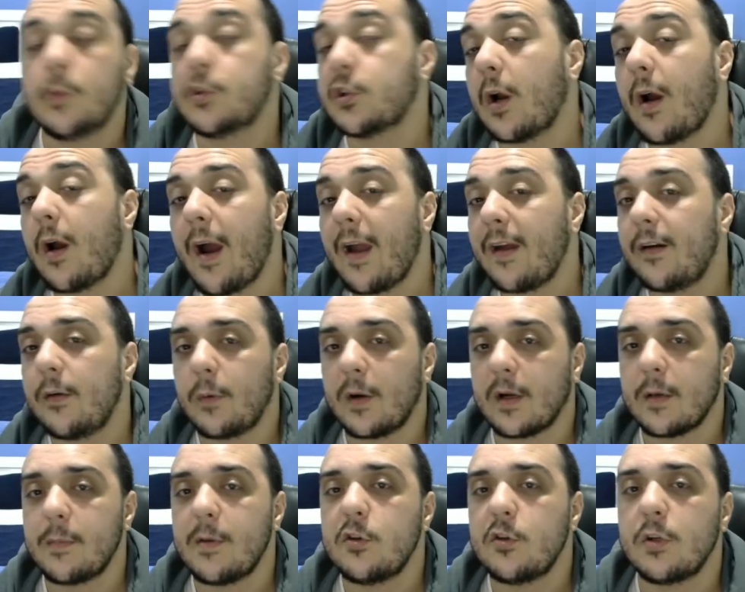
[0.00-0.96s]
which I highly
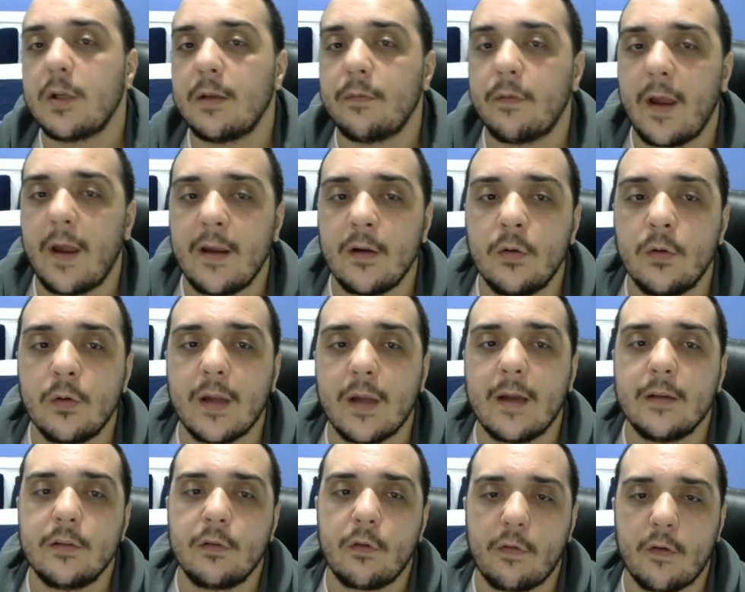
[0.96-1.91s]
recommend you give a look
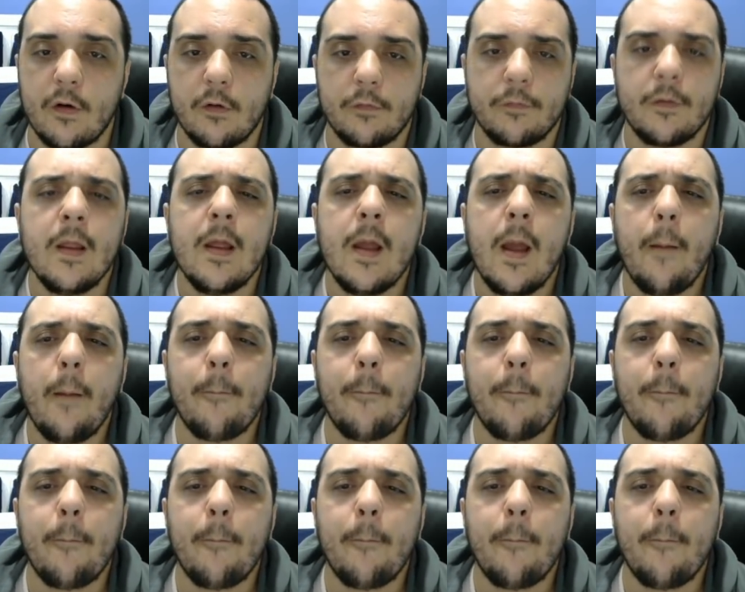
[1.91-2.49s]
at yourself.